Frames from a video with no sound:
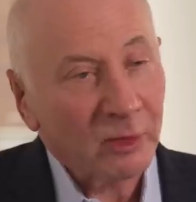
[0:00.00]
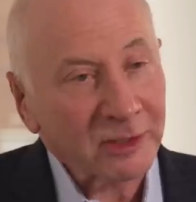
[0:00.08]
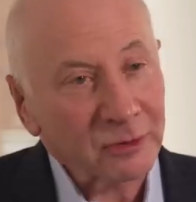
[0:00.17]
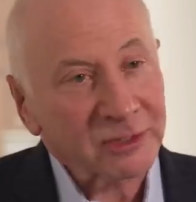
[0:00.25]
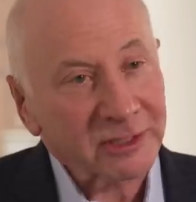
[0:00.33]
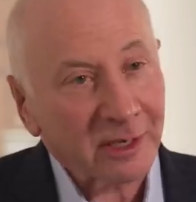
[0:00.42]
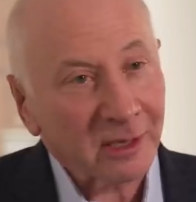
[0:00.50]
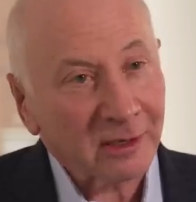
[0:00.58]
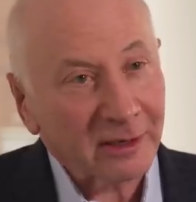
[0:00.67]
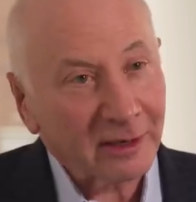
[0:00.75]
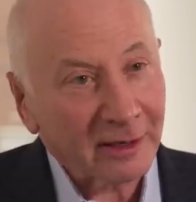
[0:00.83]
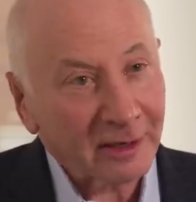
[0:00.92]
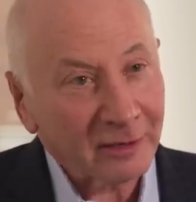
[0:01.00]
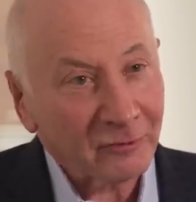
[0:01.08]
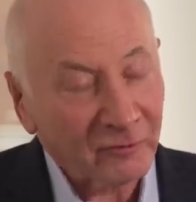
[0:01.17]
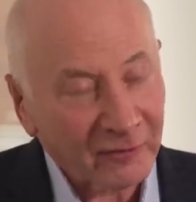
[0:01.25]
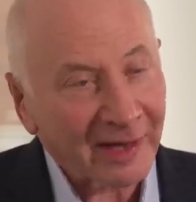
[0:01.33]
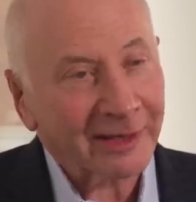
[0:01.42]
When you sell a
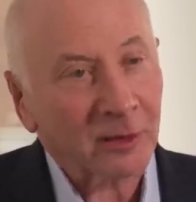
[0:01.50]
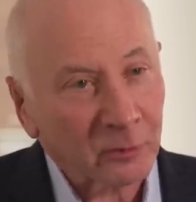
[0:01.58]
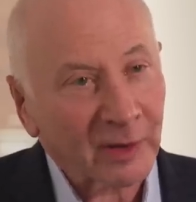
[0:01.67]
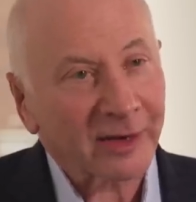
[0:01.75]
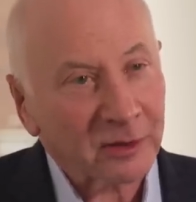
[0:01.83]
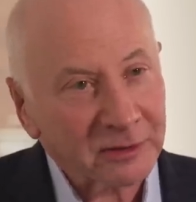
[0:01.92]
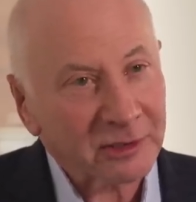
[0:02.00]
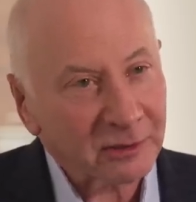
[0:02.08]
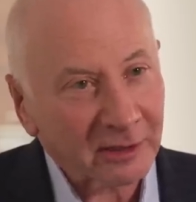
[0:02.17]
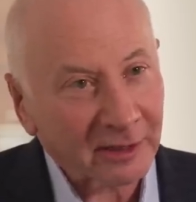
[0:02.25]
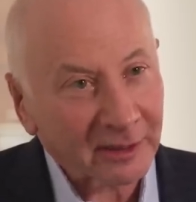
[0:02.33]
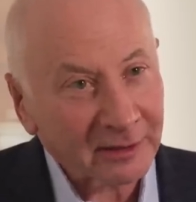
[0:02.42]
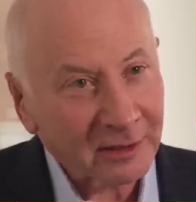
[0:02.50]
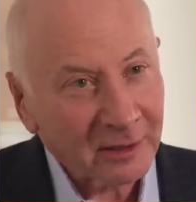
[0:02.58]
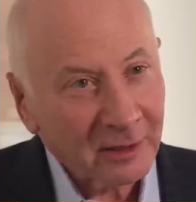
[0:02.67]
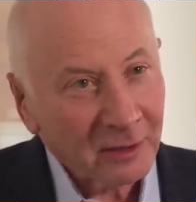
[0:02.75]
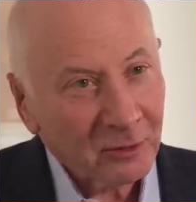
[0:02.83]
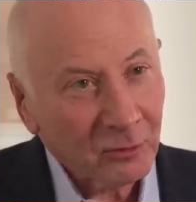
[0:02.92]
vinyl record today,
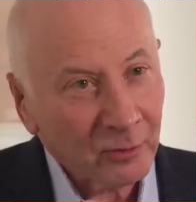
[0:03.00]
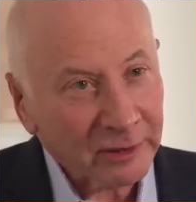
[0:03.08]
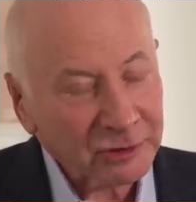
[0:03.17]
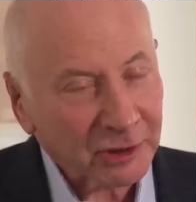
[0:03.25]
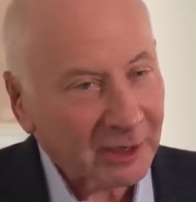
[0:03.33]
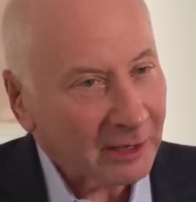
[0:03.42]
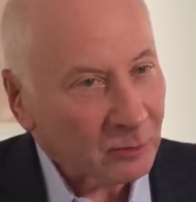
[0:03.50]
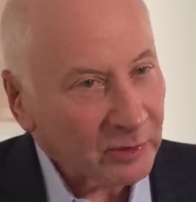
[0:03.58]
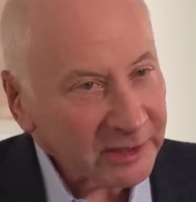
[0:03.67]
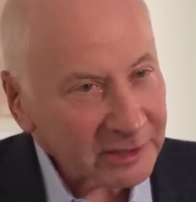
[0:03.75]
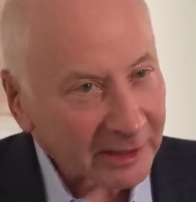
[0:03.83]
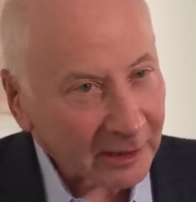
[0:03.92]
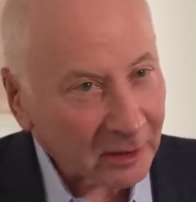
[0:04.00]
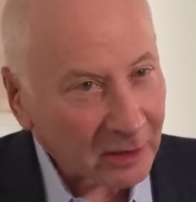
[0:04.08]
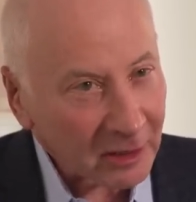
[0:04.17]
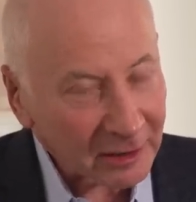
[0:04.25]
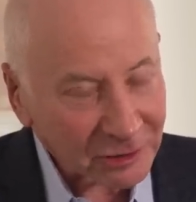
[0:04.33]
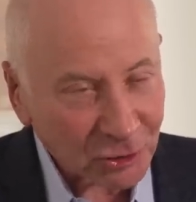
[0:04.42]
which at retail
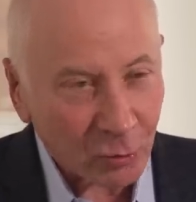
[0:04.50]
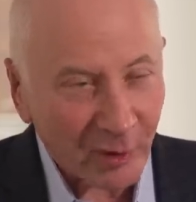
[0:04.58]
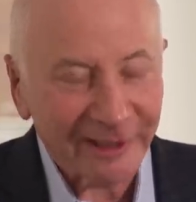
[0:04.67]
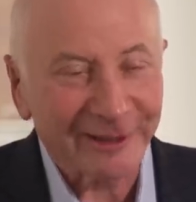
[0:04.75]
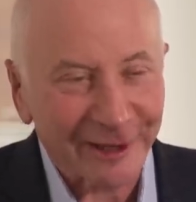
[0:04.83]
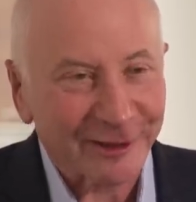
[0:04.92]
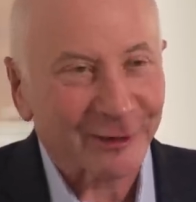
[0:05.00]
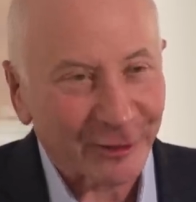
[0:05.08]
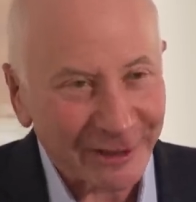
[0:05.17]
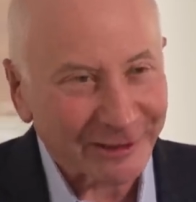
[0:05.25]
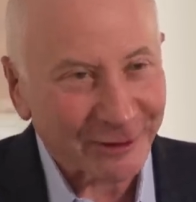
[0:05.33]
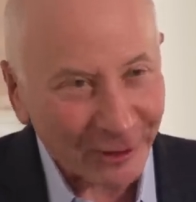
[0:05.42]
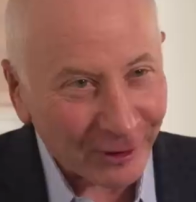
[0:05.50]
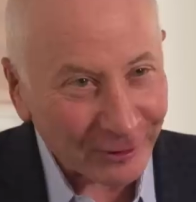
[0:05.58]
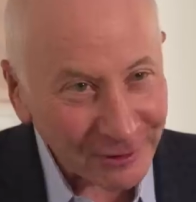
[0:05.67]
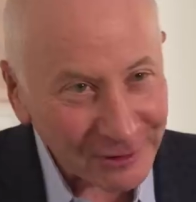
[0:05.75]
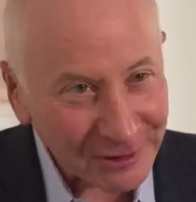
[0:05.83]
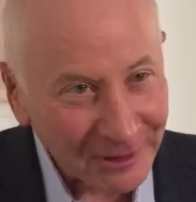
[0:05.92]
costs 20 to
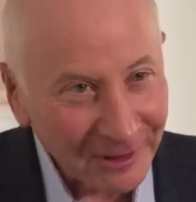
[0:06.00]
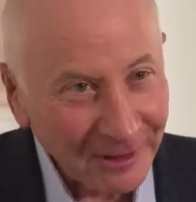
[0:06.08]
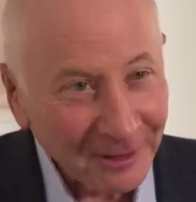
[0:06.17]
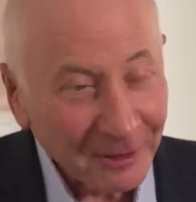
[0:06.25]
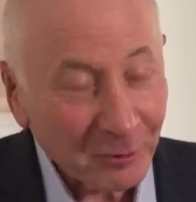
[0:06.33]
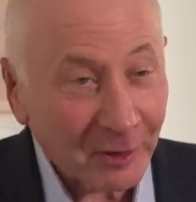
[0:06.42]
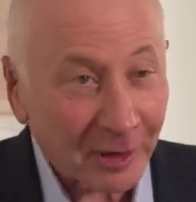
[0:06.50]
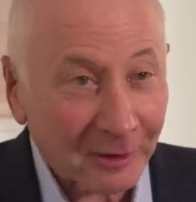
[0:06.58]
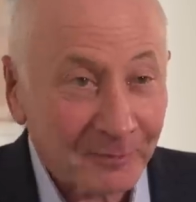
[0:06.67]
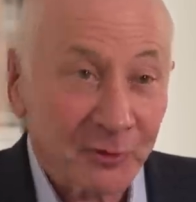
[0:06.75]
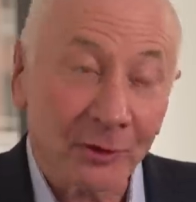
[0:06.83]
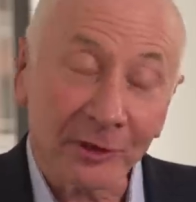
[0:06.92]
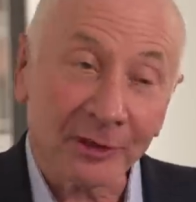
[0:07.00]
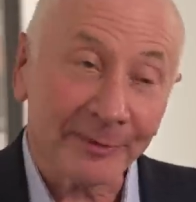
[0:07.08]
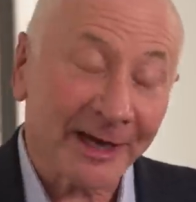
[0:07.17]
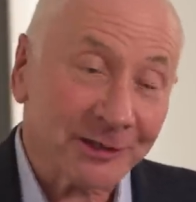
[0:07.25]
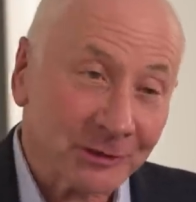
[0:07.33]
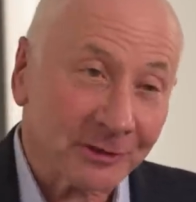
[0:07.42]
$30, well, you can
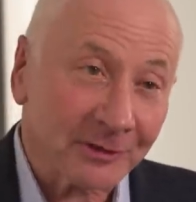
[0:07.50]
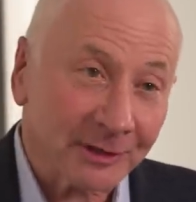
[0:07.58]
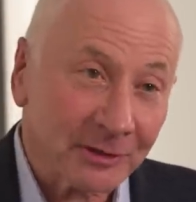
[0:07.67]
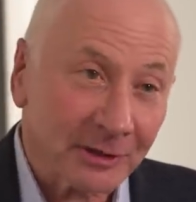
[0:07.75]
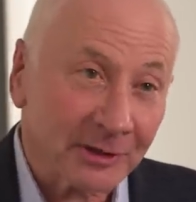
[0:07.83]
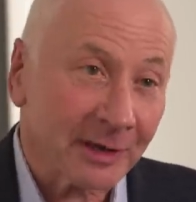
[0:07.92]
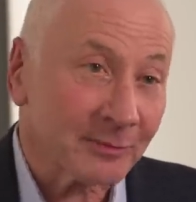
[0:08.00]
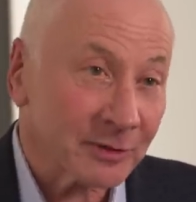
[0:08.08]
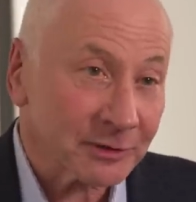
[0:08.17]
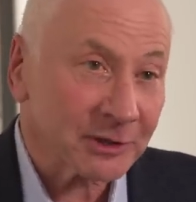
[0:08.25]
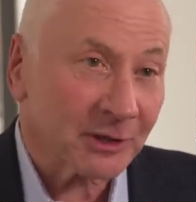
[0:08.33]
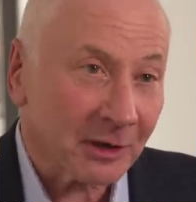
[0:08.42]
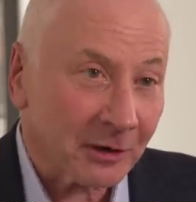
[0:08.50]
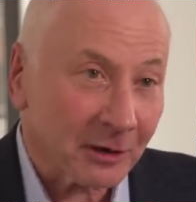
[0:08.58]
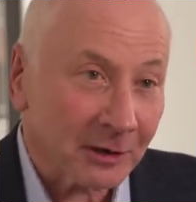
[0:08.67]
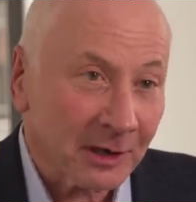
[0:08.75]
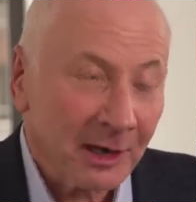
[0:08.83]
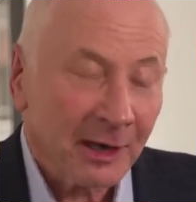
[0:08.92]
imagine that the numbers
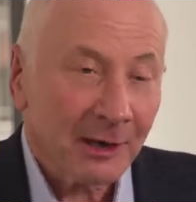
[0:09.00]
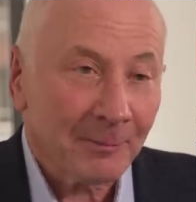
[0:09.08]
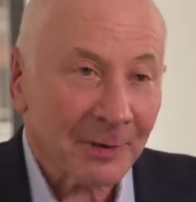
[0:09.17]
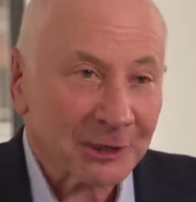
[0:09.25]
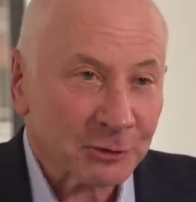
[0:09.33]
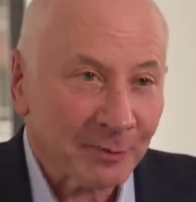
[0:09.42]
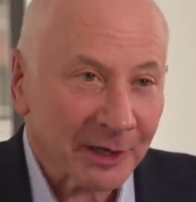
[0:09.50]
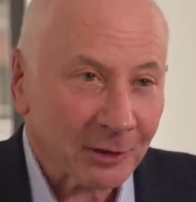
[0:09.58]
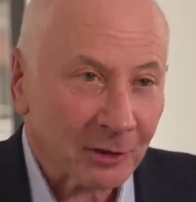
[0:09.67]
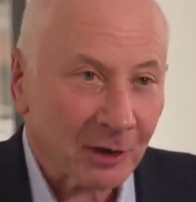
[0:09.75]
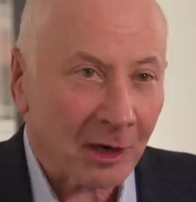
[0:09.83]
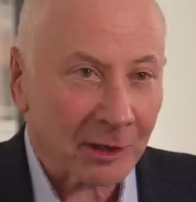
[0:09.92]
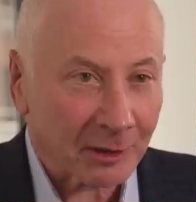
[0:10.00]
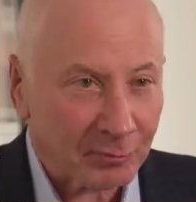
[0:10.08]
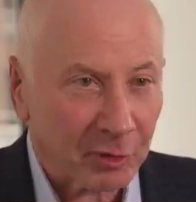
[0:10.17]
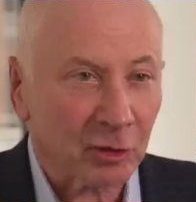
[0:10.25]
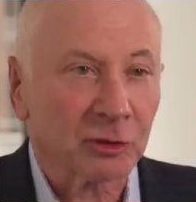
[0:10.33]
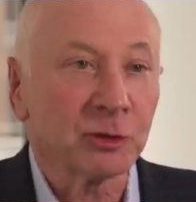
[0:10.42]
are much better on a
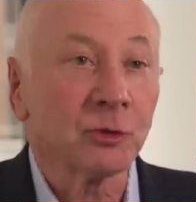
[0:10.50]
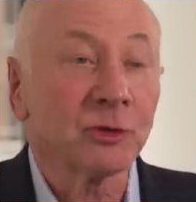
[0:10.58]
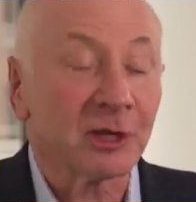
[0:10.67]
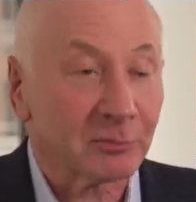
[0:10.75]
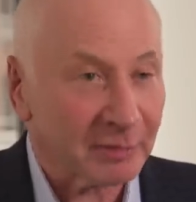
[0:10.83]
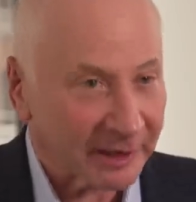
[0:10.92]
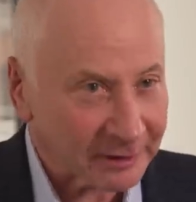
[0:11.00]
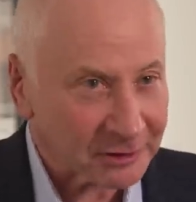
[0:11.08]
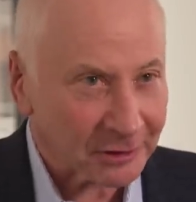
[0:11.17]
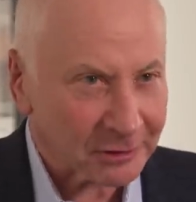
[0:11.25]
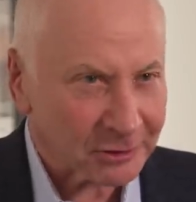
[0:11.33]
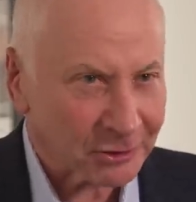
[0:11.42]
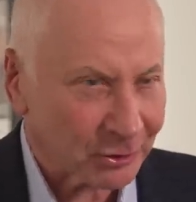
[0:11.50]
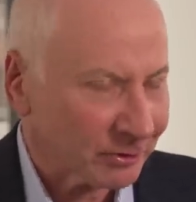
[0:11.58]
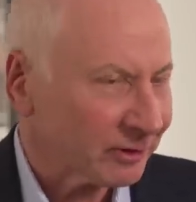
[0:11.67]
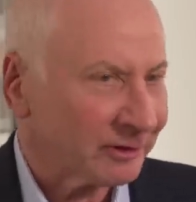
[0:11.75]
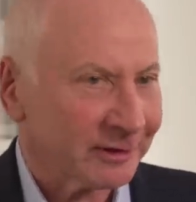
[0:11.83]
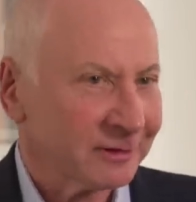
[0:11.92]
per unit basis,
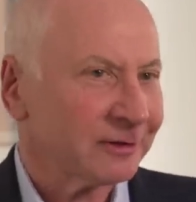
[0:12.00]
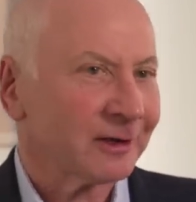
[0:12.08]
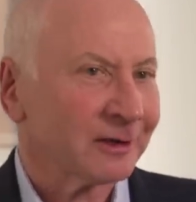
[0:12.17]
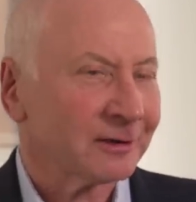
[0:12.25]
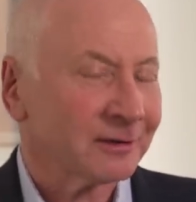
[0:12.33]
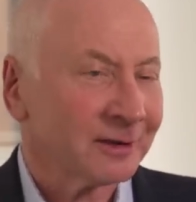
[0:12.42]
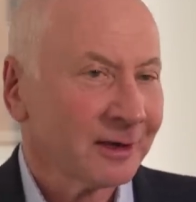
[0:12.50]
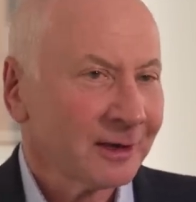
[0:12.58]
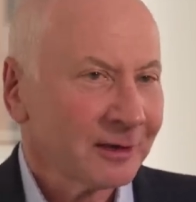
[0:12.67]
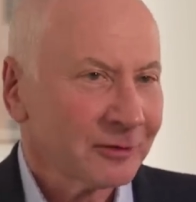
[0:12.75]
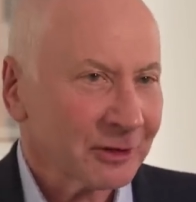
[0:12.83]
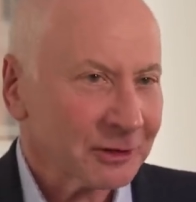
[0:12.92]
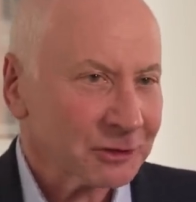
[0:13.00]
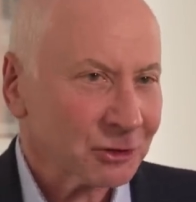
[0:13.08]
certainly than, than a